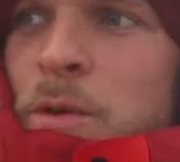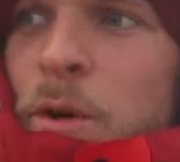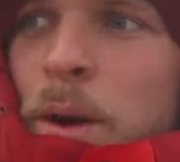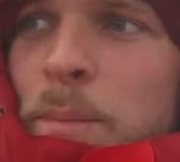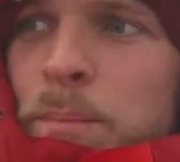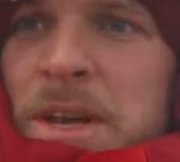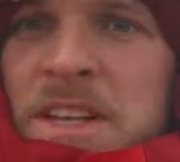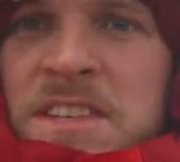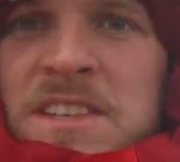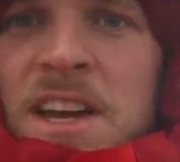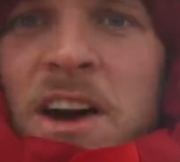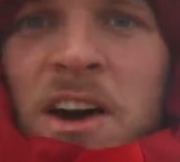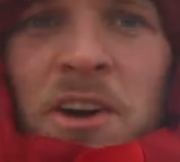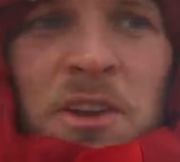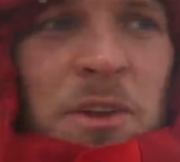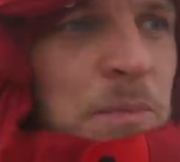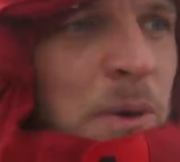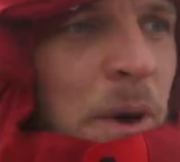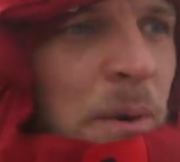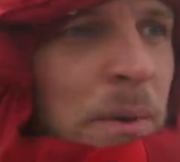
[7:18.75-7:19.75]
Quite busy
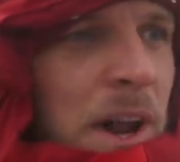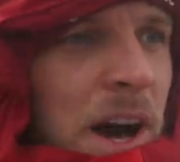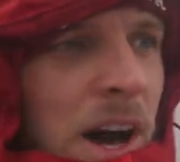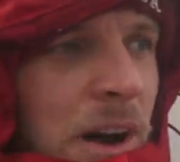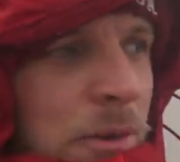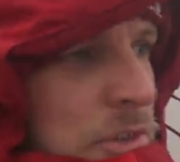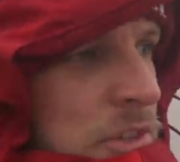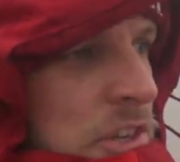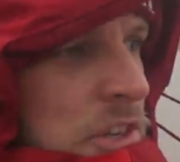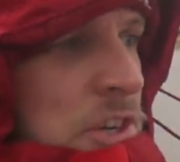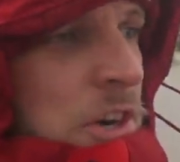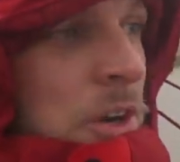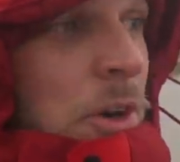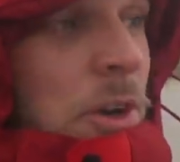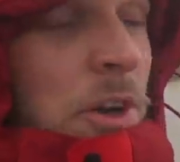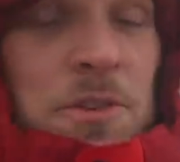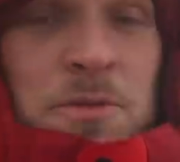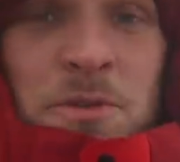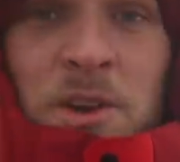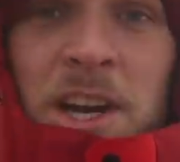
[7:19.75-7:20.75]
out on the promenade, which is
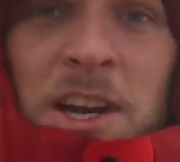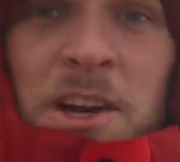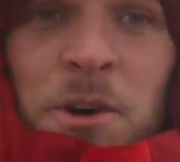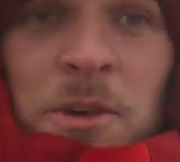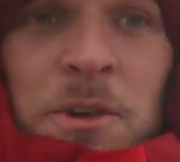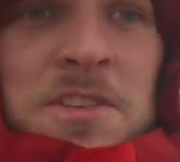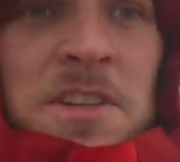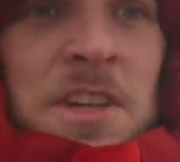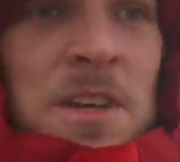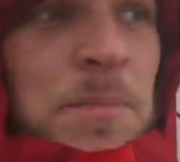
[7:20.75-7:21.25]
cool. It's really cool to